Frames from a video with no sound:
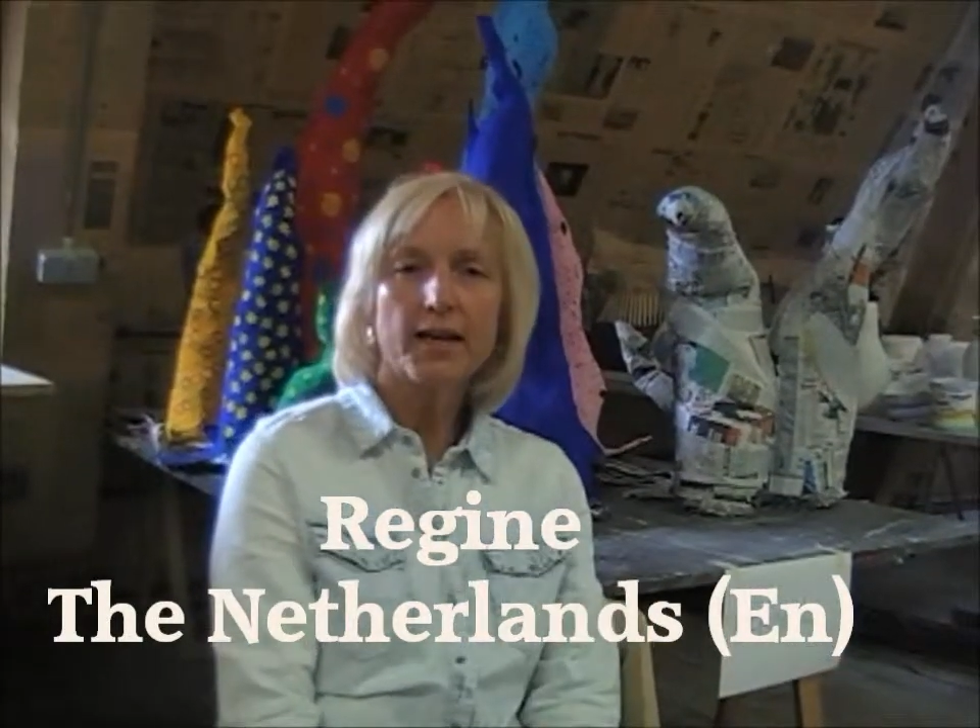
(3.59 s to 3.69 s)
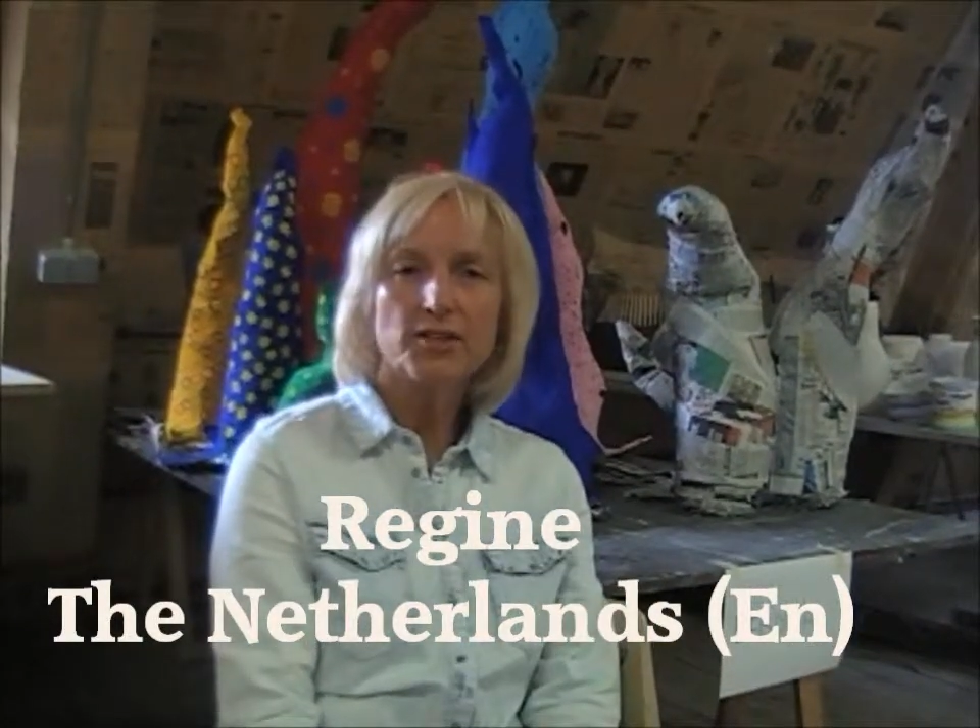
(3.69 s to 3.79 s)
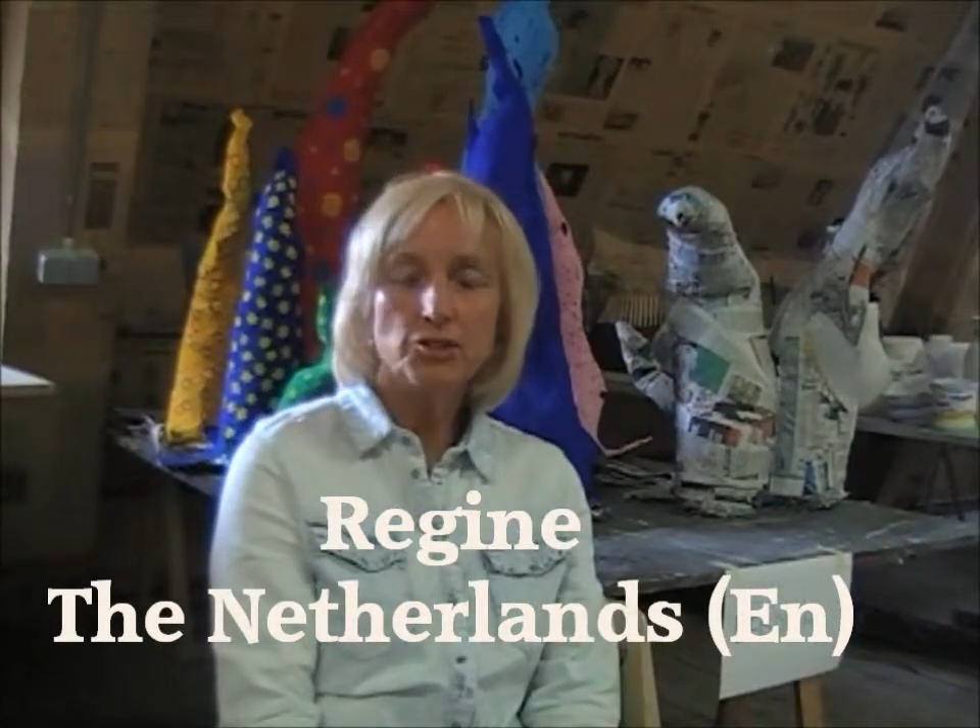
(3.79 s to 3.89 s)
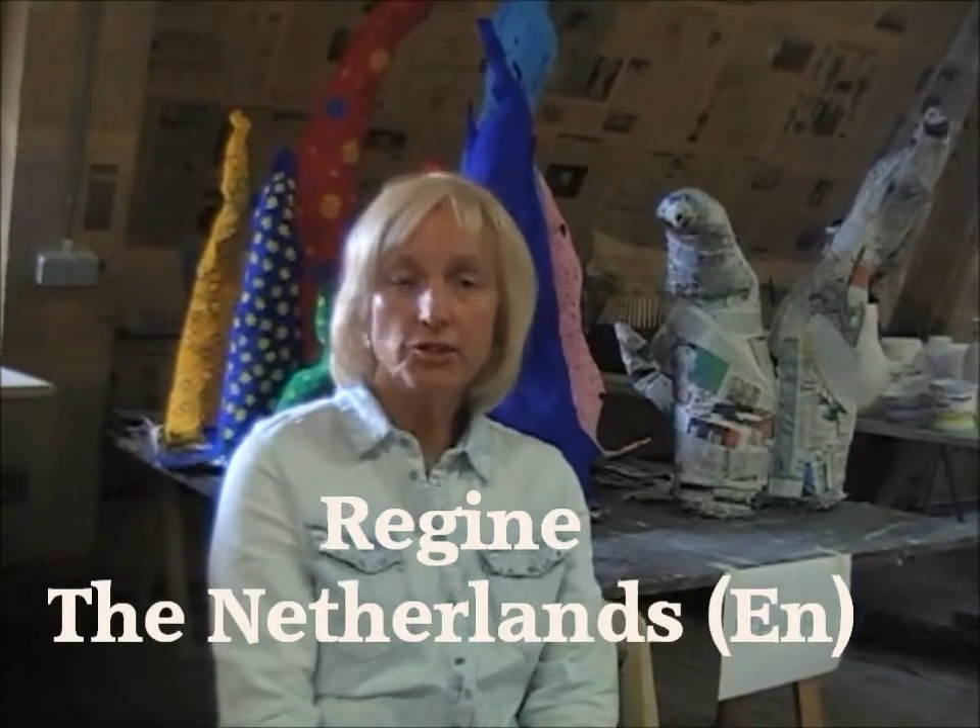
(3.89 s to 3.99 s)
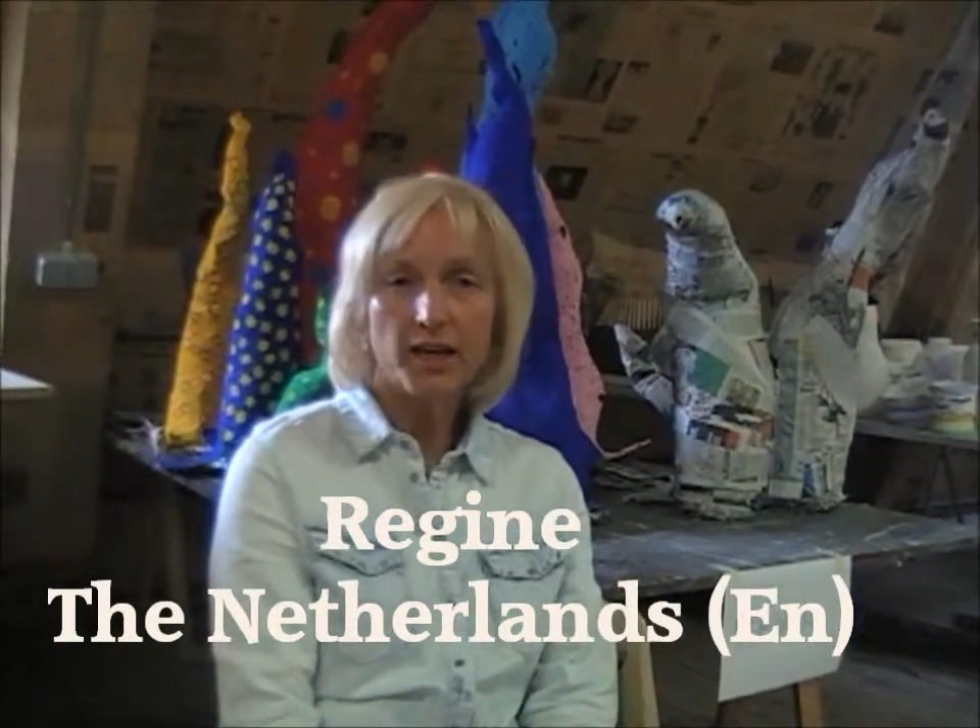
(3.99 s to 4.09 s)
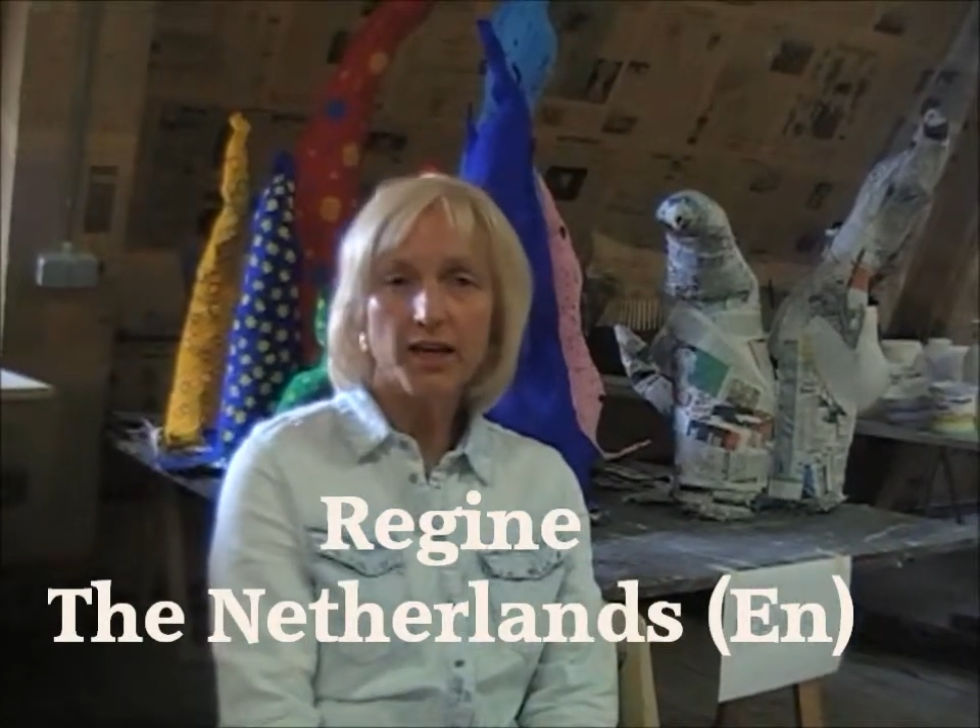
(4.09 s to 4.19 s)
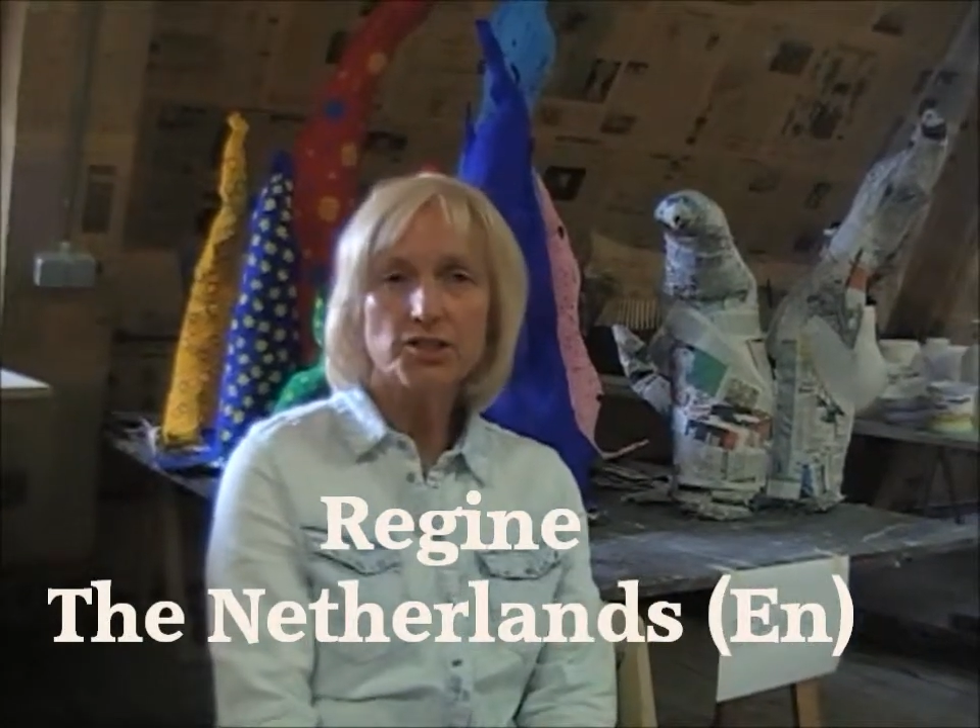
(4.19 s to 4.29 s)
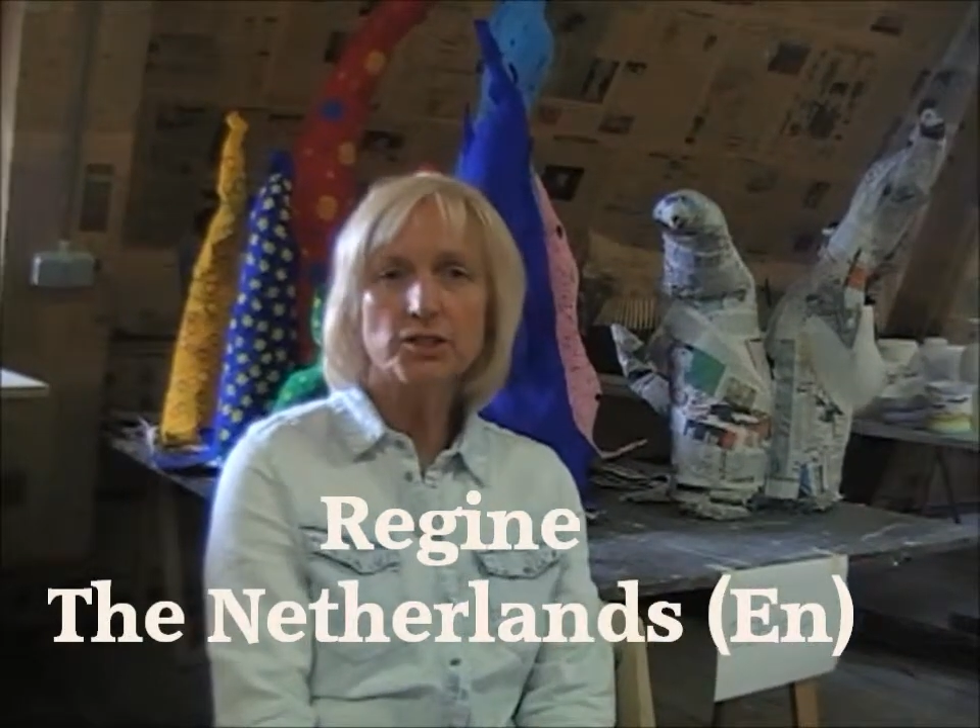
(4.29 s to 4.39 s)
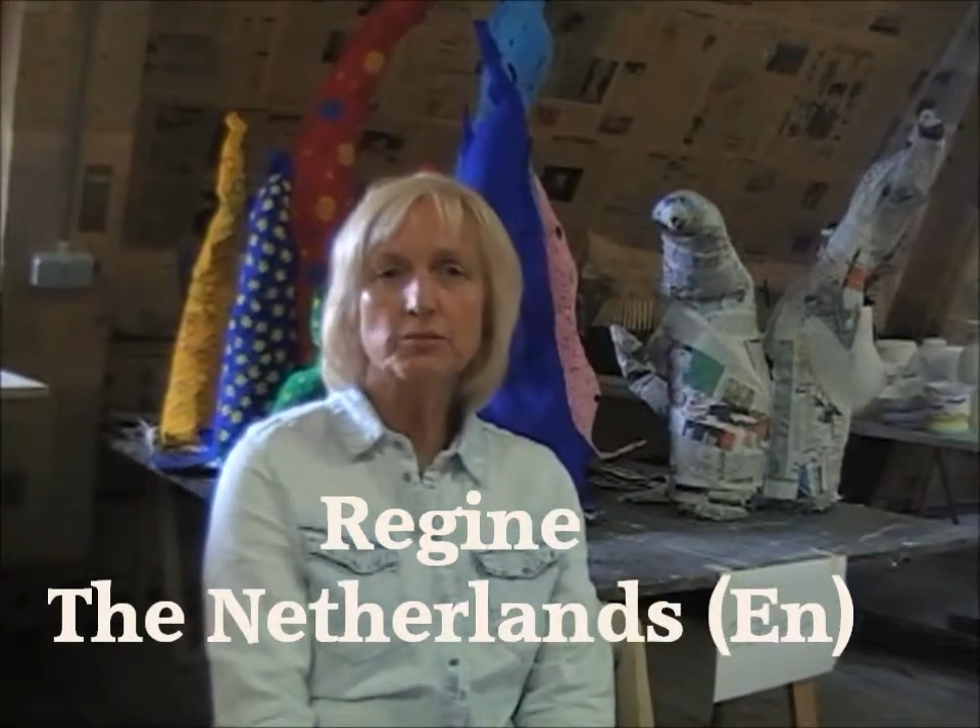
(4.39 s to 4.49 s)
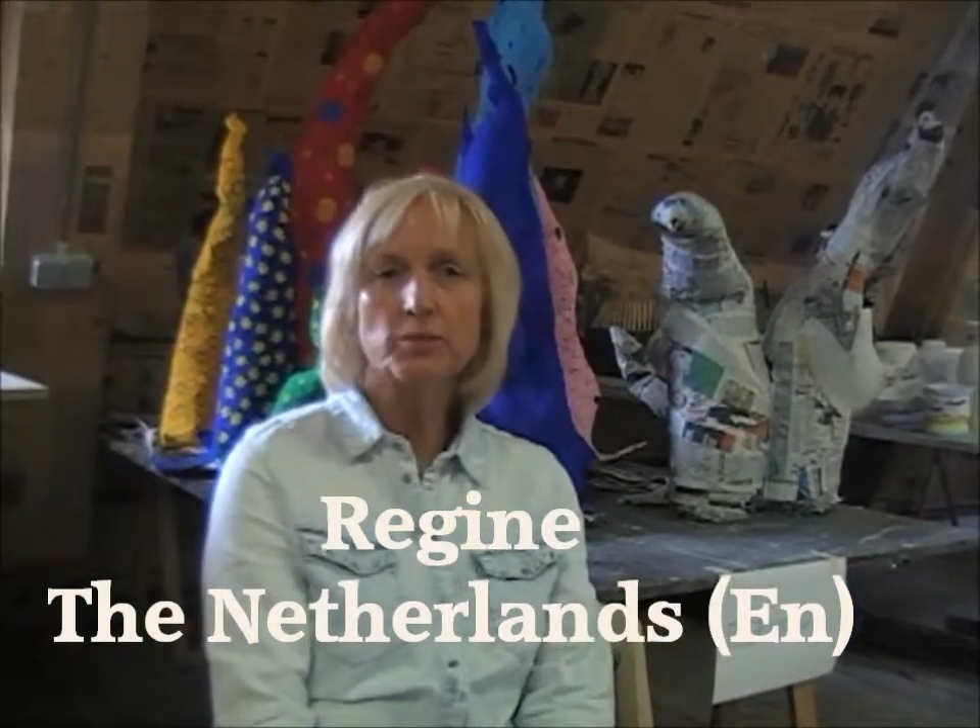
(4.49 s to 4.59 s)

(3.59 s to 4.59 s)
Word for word: education